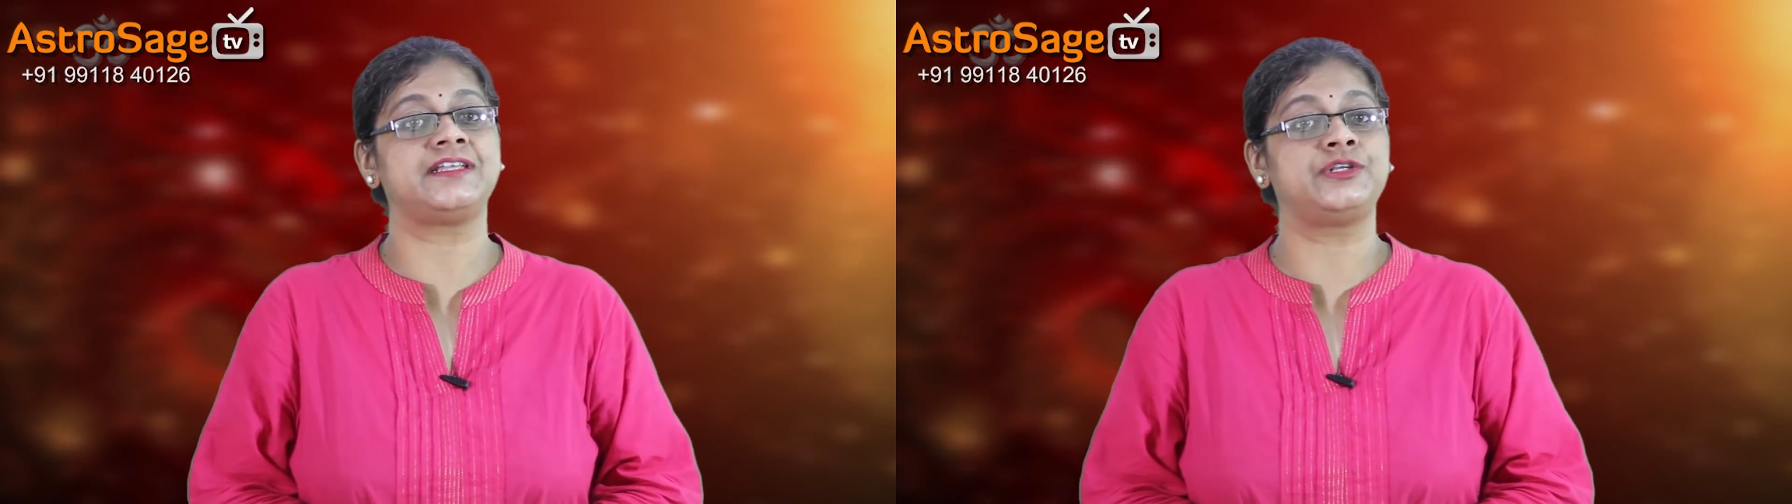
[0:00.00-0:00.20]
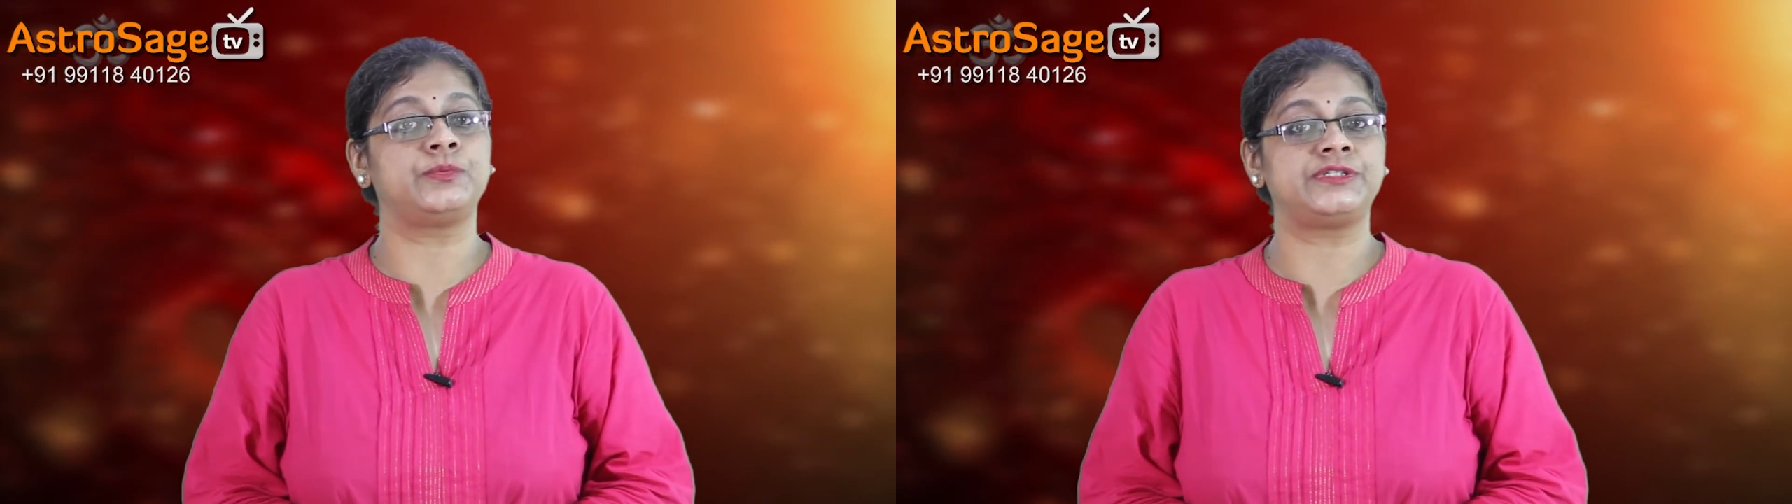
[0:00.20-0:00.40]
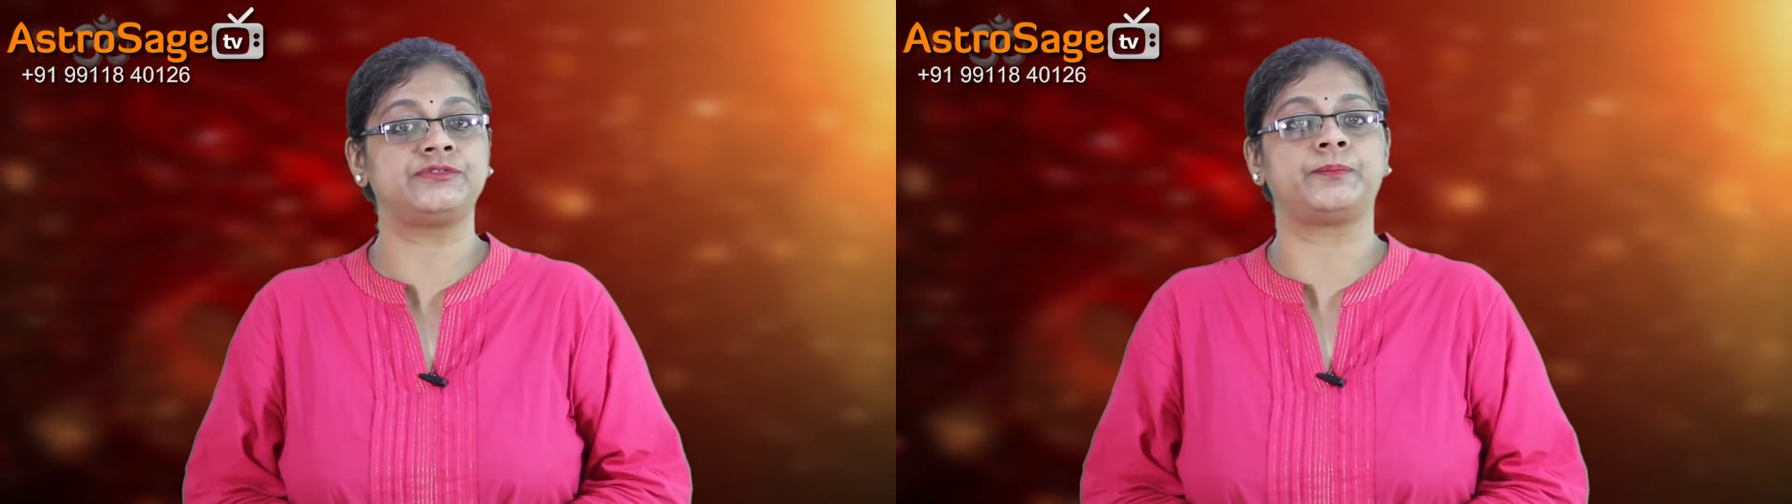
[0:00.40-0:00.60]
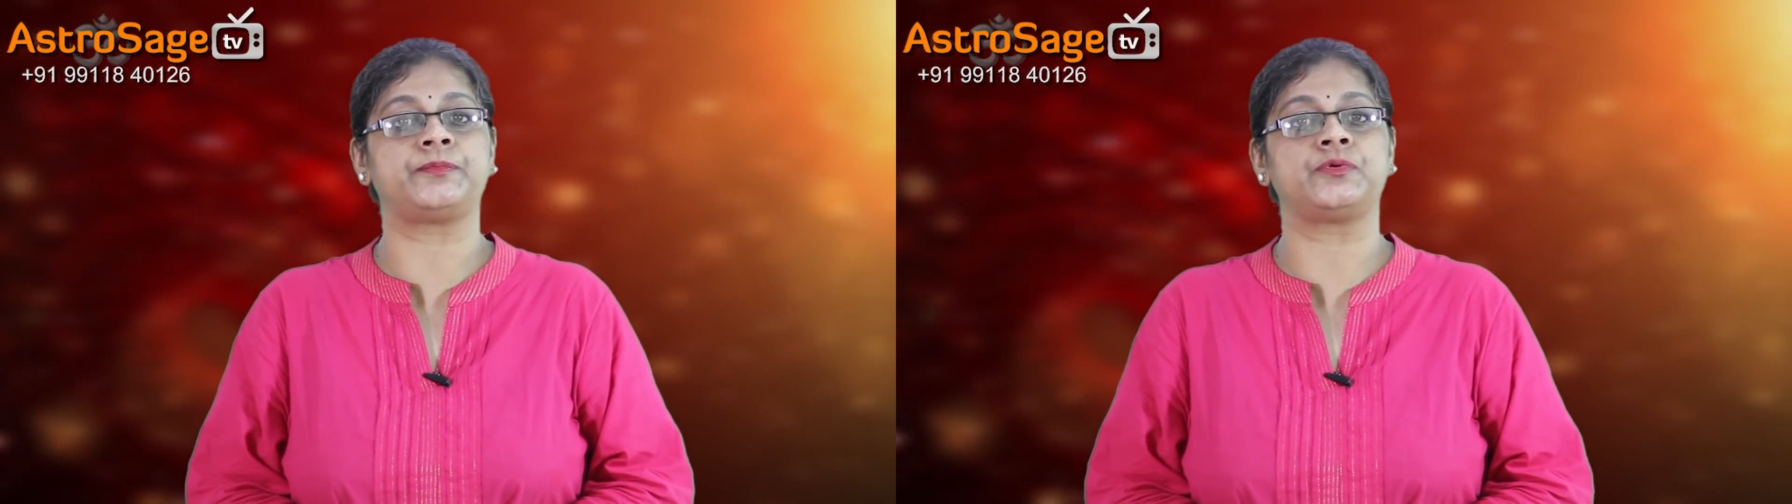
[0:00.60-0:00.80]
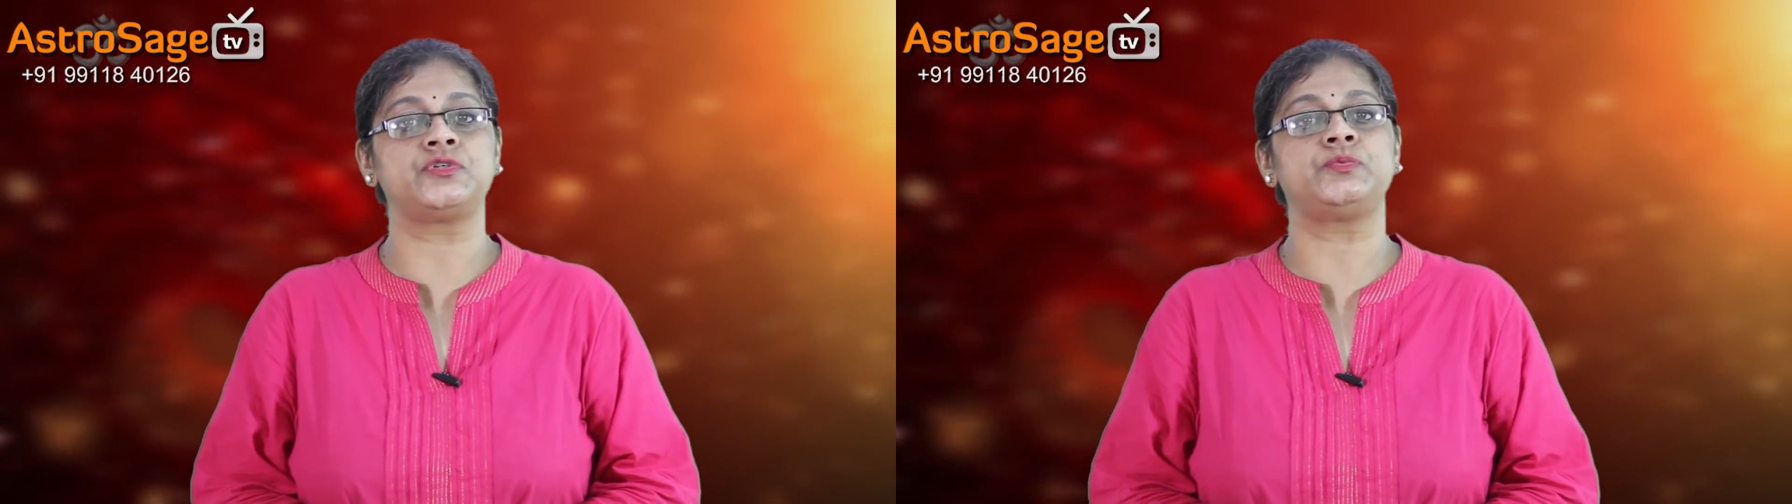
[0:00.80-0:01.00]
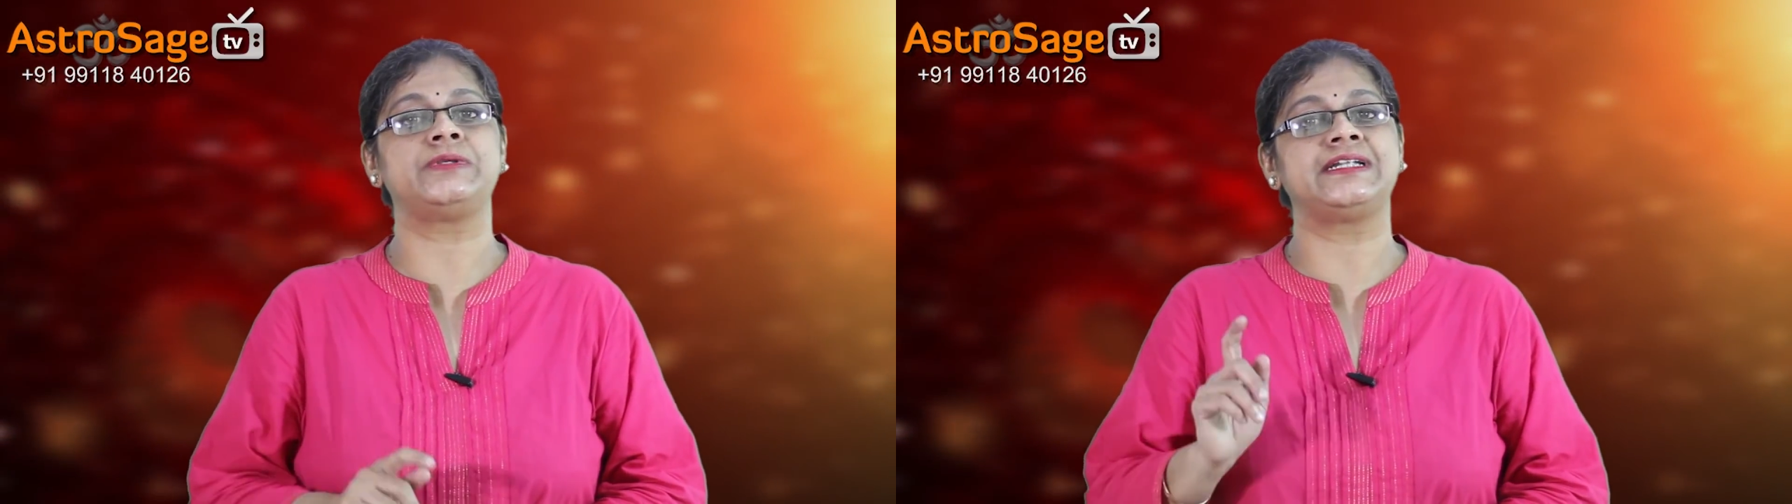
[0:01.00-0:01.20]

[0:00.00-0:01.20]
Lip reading: innovative approach will